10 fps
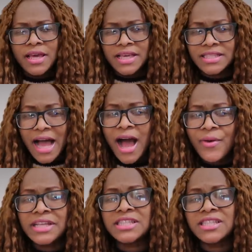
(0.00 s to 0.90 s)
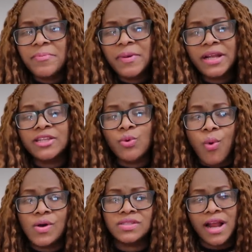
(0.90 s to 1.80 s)
is how it's typically the
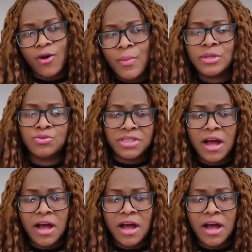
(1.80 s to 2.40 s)
ones that are coming to